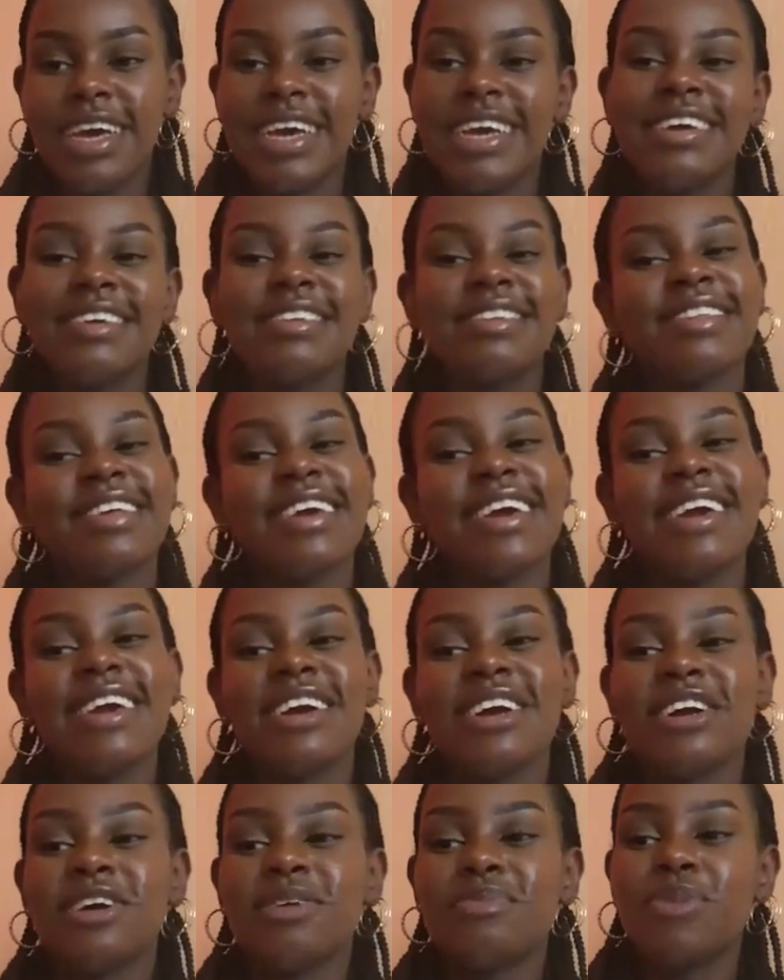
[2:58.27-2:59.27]

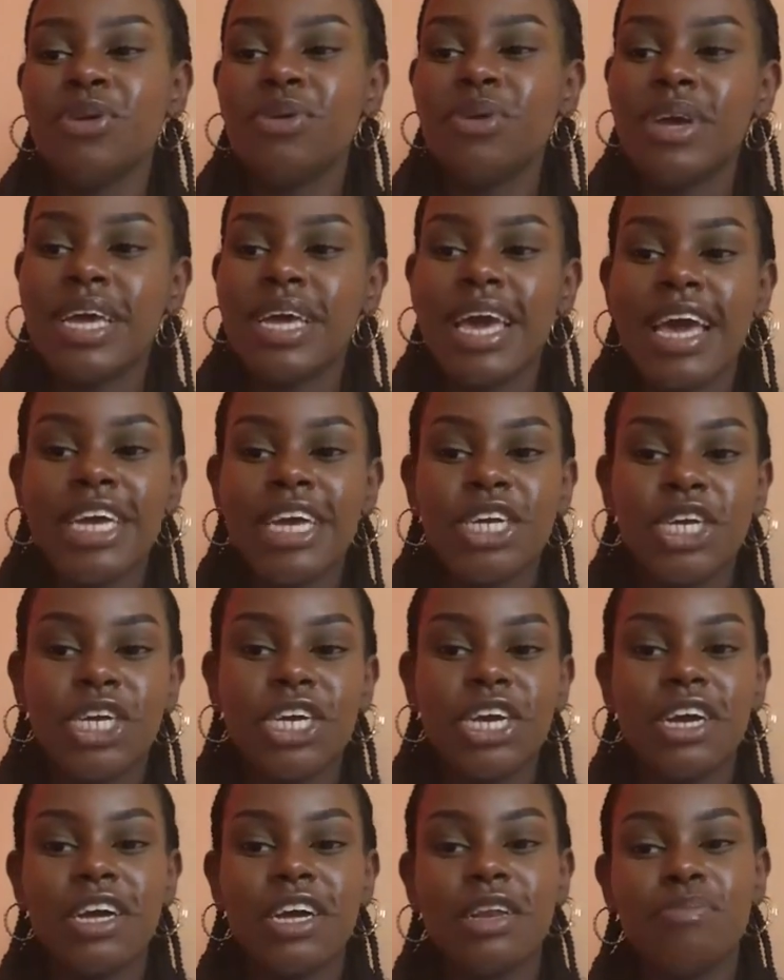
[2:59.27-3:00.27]
Easing
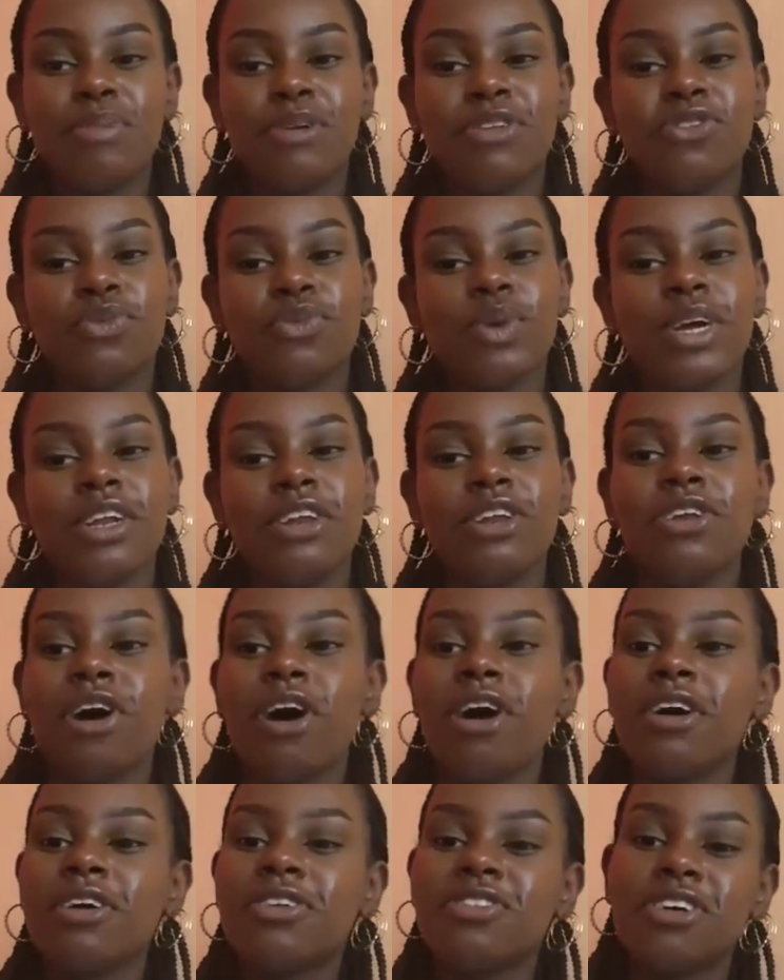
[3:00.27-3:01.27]
communication between
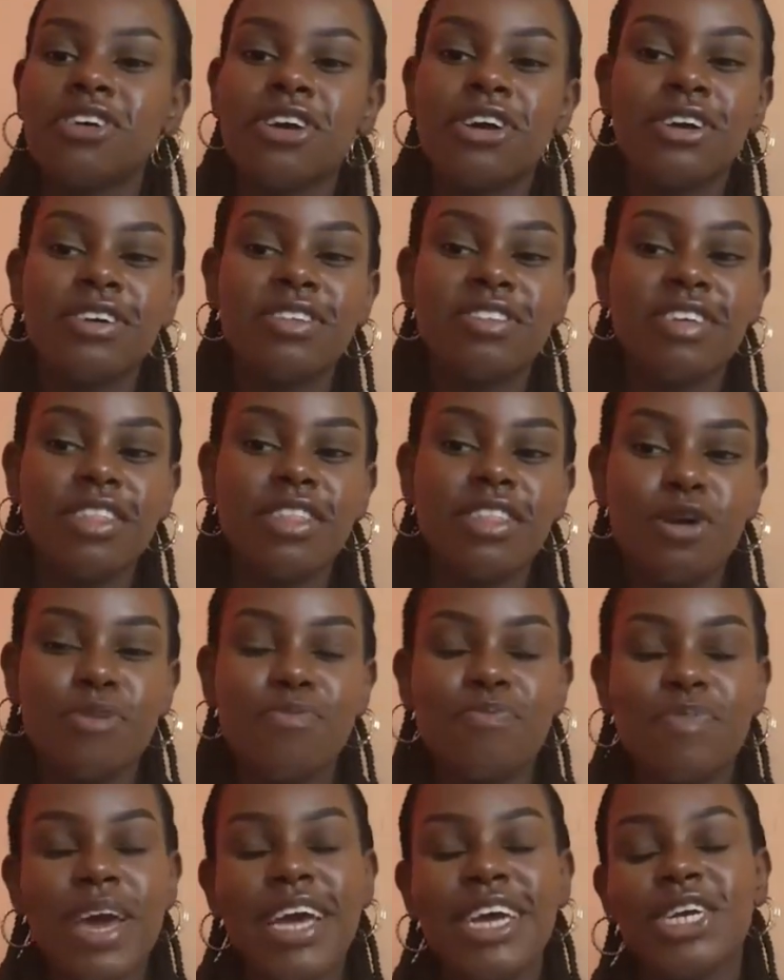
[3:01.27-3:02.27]
doctors and
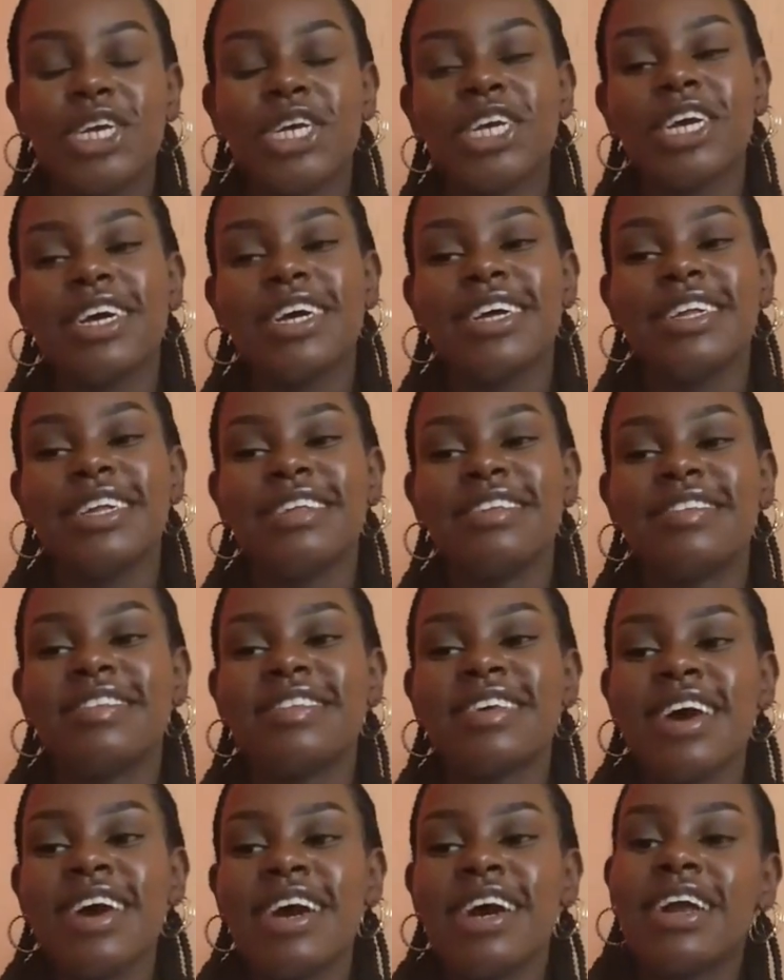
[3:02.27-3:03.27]
their
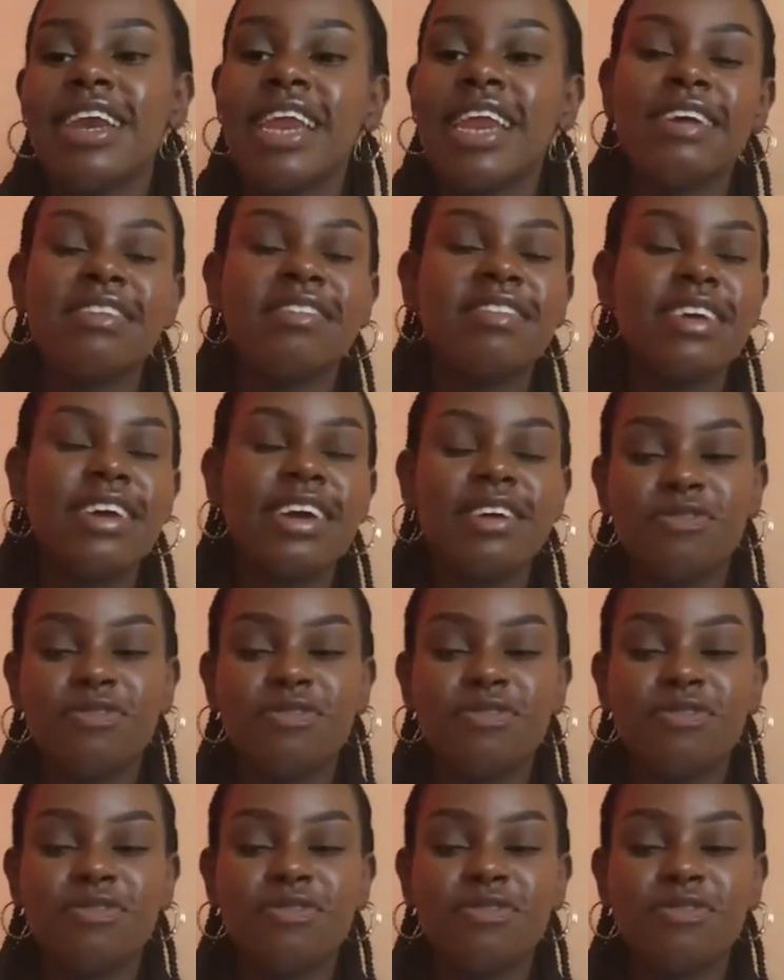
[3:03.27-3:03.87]
patients, collecting